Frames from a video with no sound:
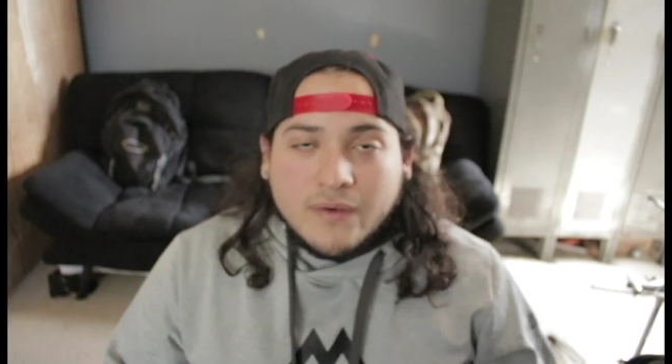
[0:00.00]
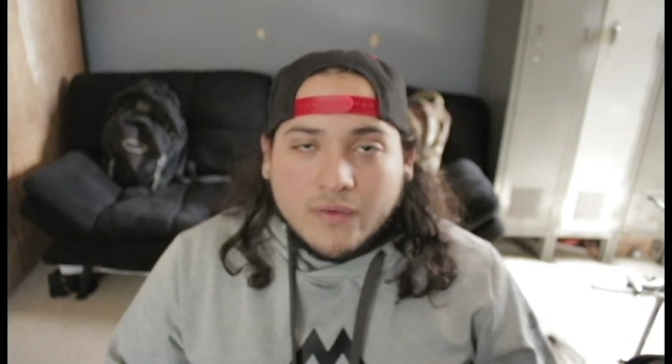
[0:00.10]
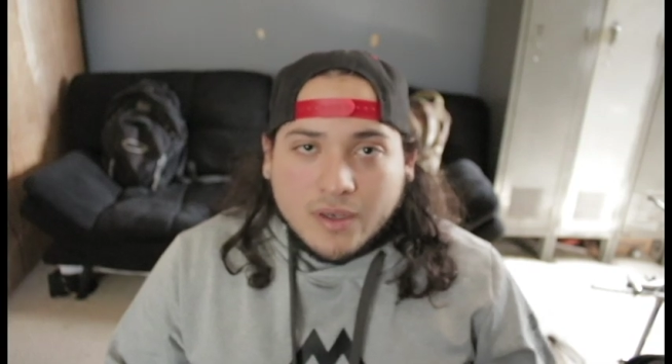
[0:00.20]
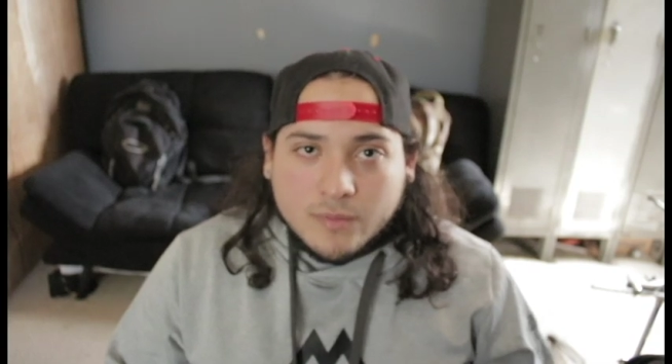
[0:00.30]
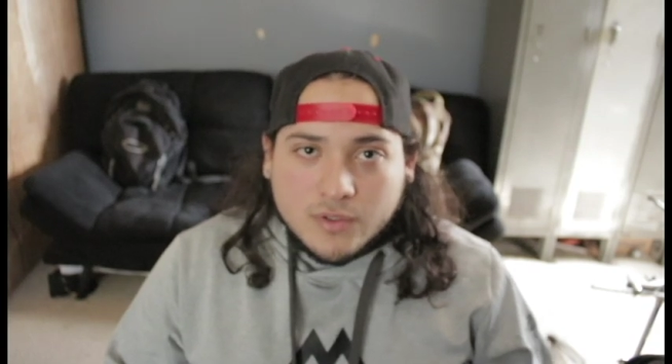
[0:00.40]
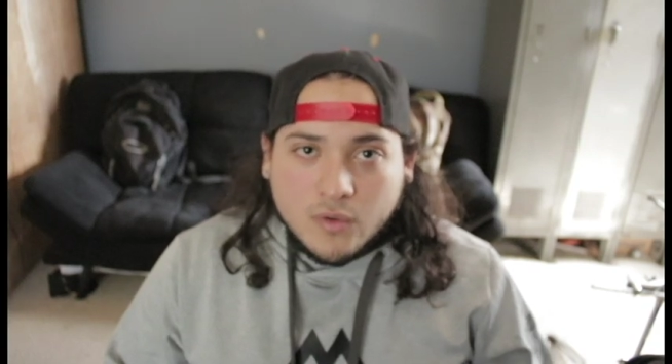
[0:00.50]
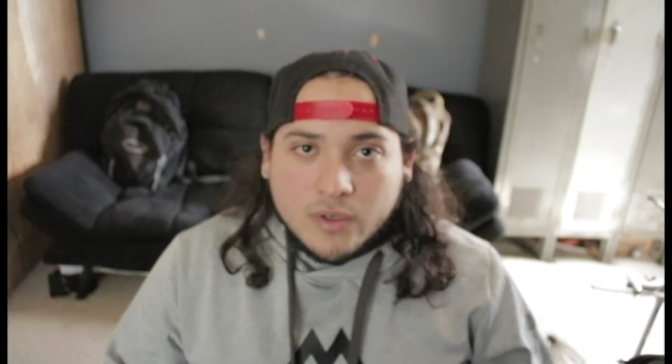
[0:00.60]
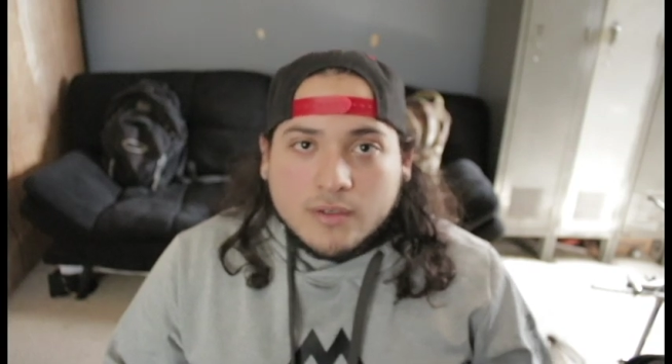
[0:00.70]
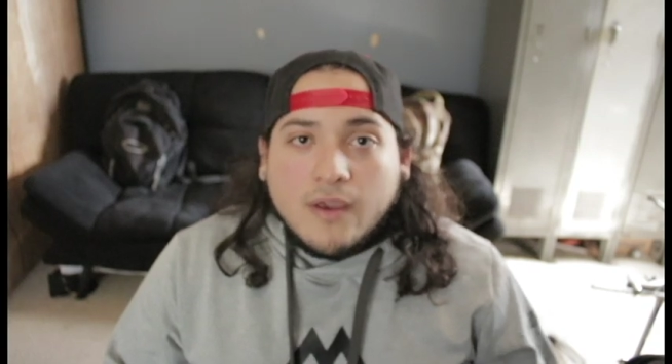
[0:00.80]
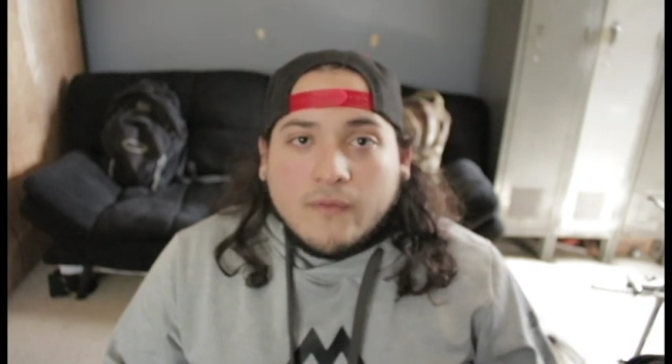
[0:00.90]
giving them
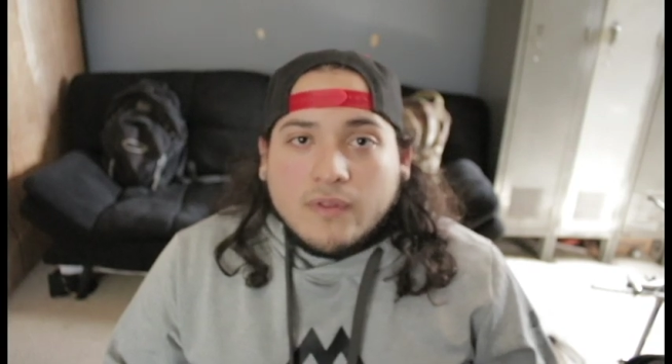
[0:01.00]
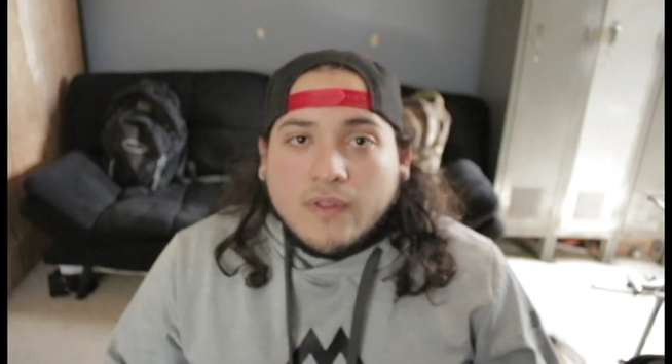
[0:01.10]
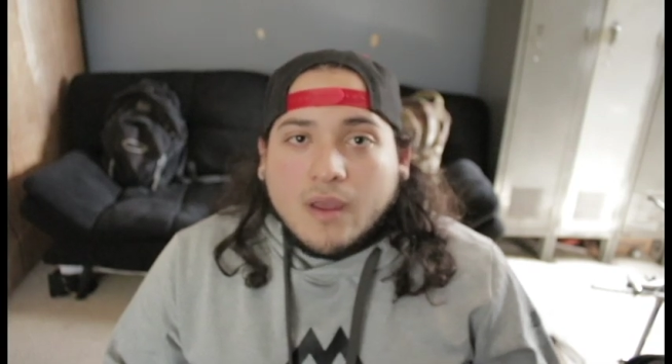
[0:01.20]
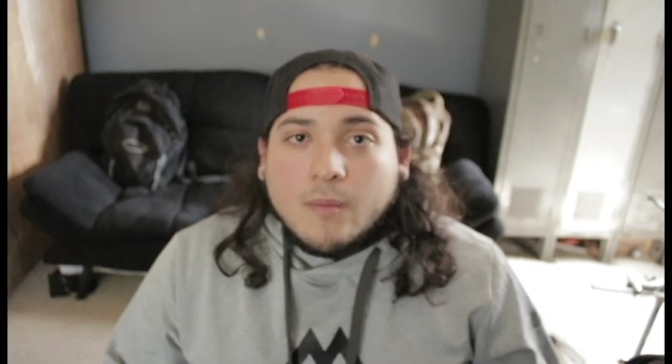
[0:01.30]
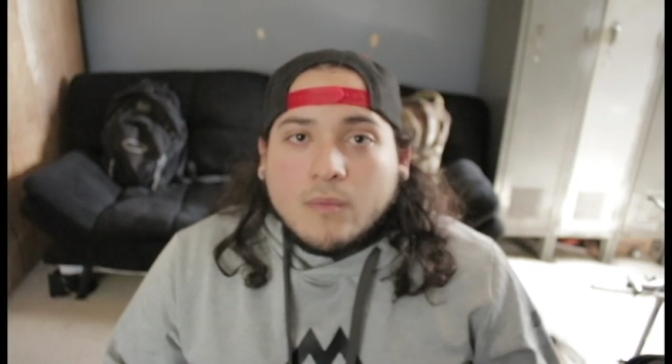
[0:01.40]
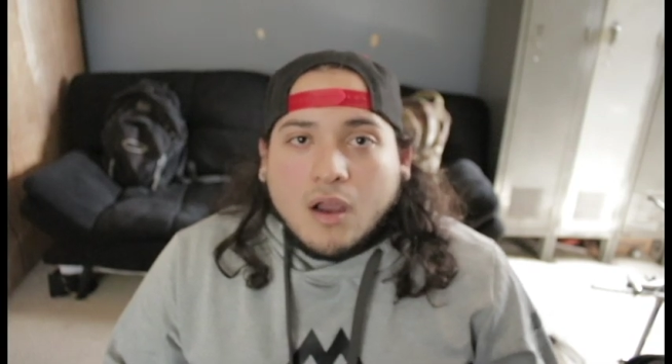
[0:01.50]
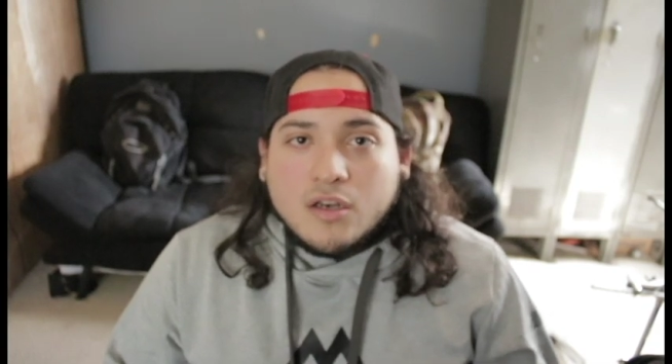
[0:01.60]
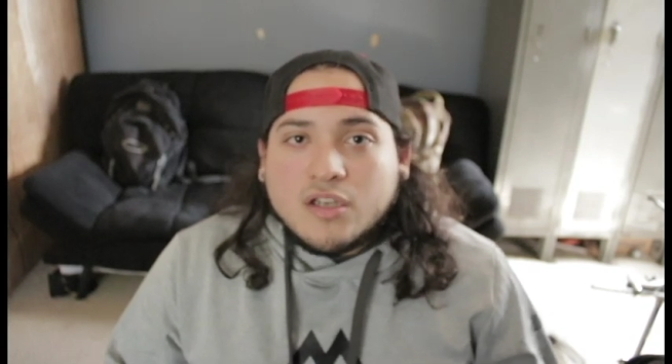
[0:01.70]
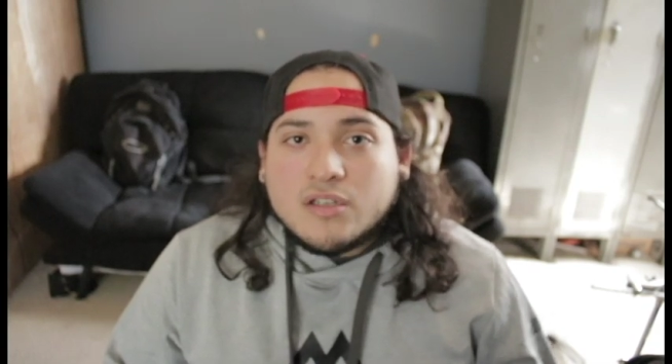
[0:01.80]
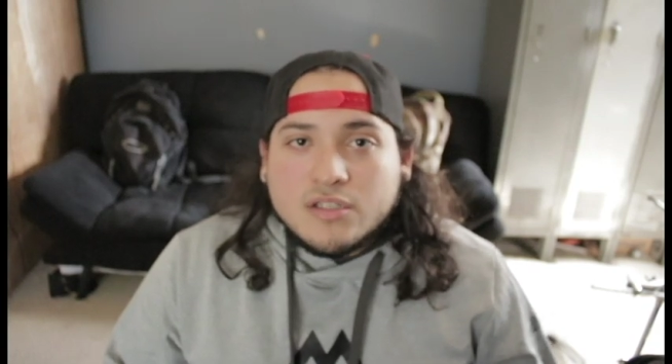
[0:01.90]
toys, giving them
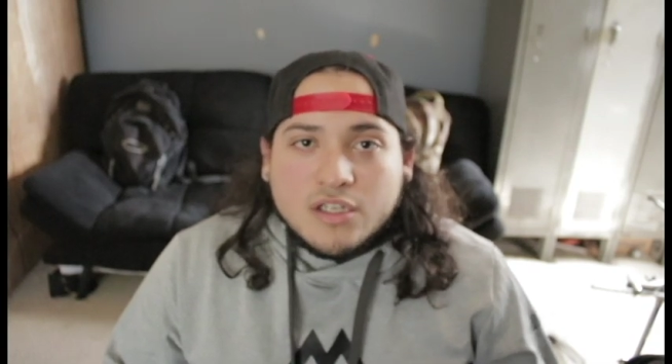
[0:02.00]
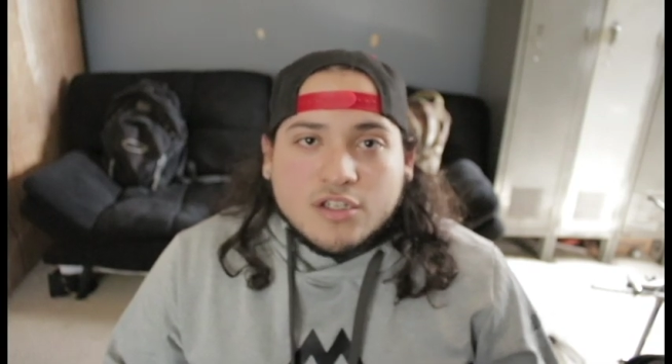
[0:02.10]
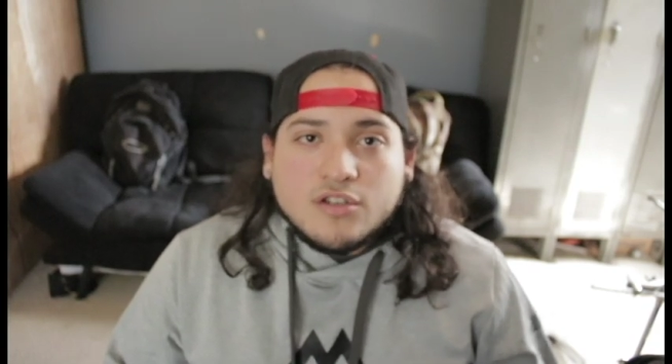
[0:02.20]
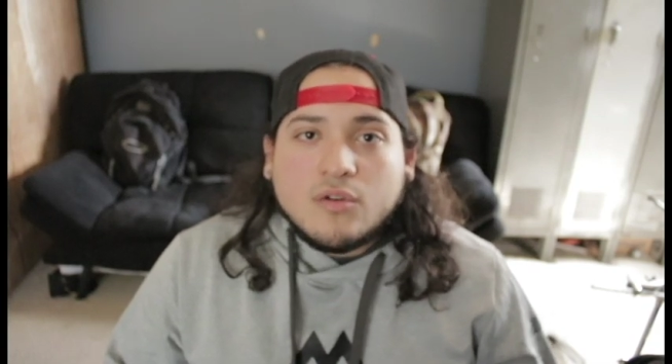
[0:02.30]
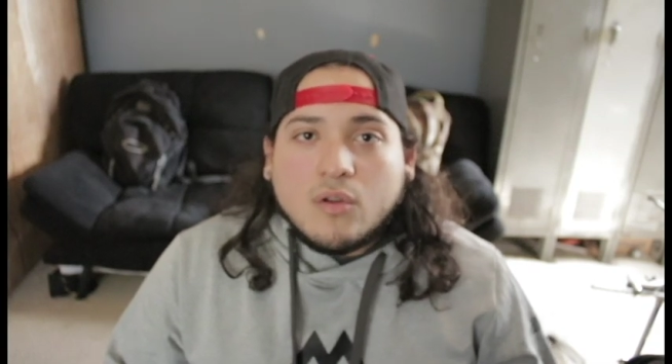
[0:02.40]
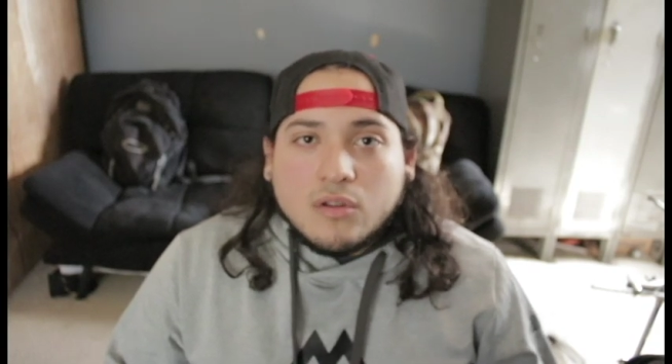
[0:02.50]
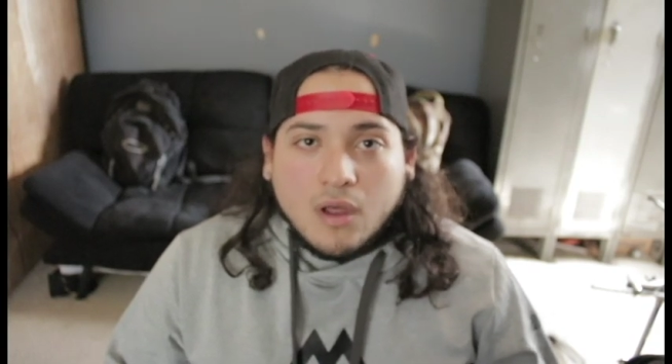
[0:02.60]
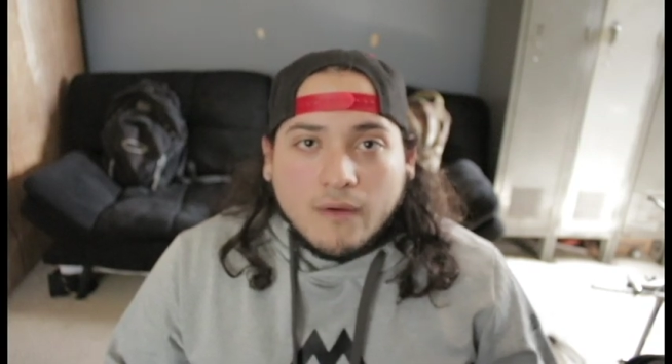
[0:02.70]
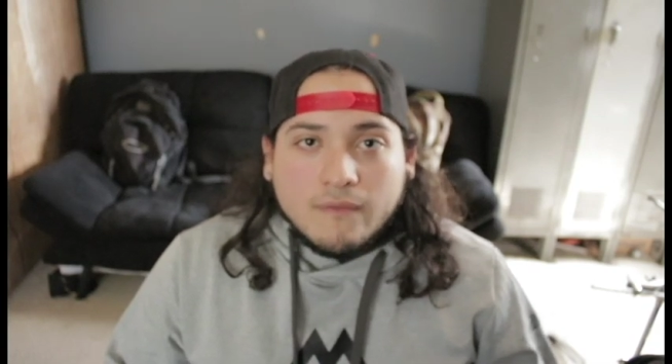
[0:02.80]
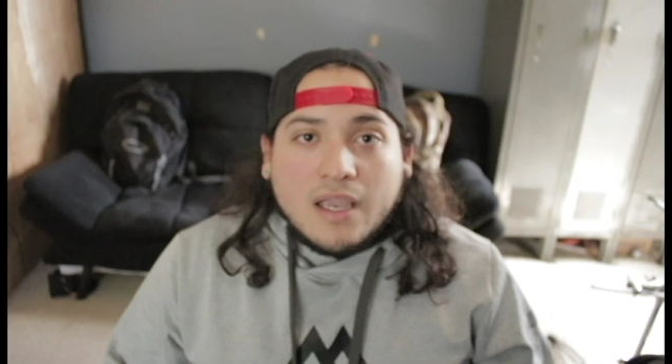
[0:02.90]
unconditional love,